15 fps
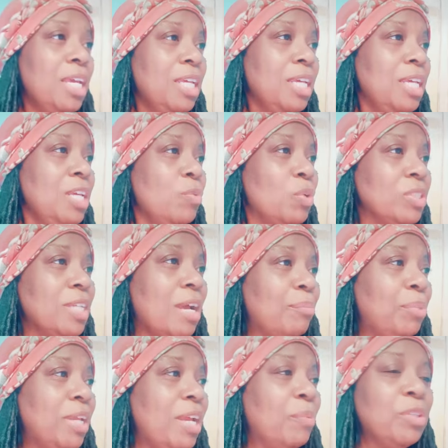He was
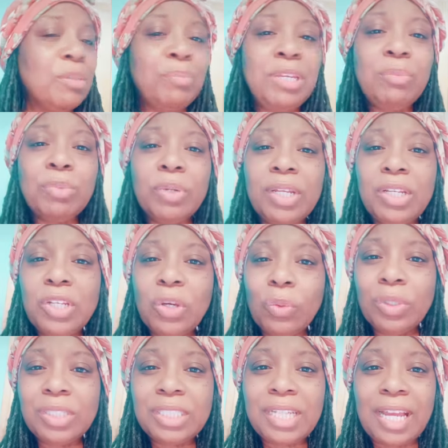not playing with the people in
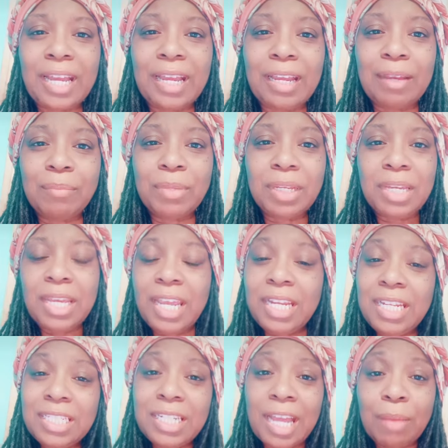Noah's time.
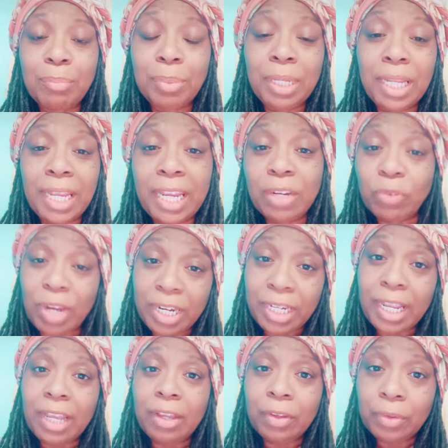And he's not playing right
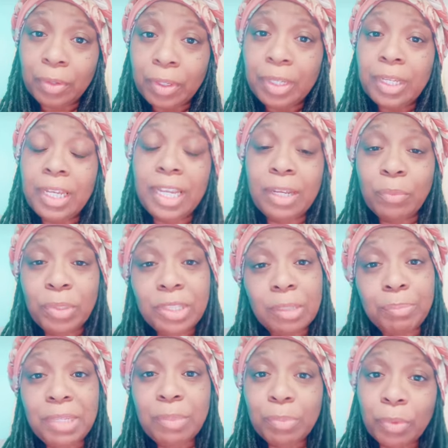now with
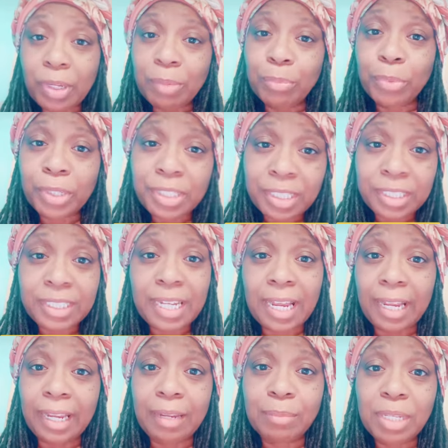the people in Brenda's
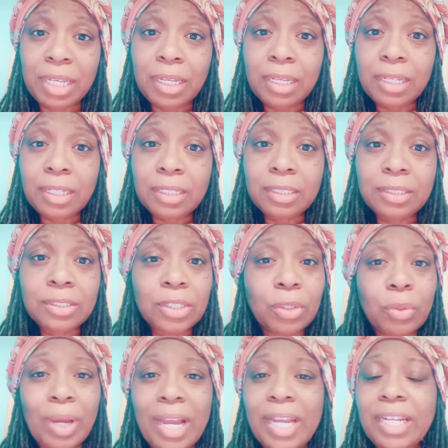time.
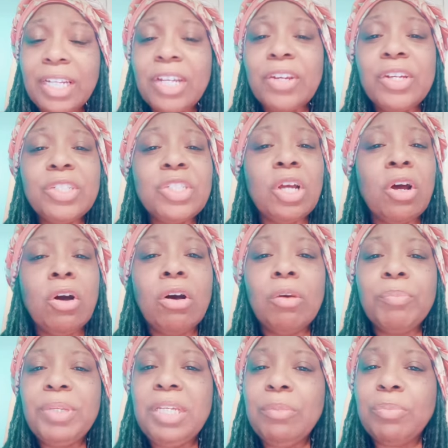So I encourage
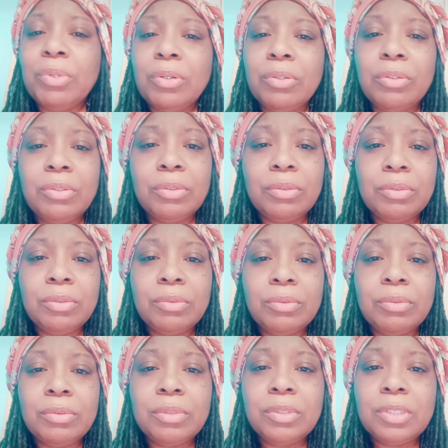all
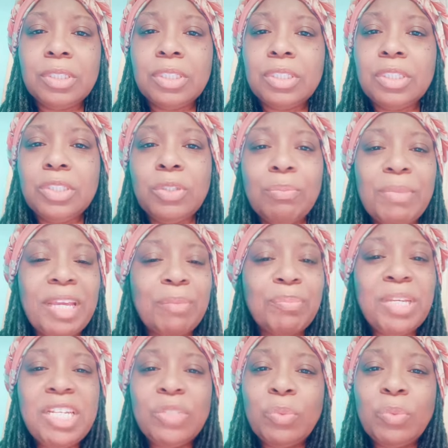people to make peace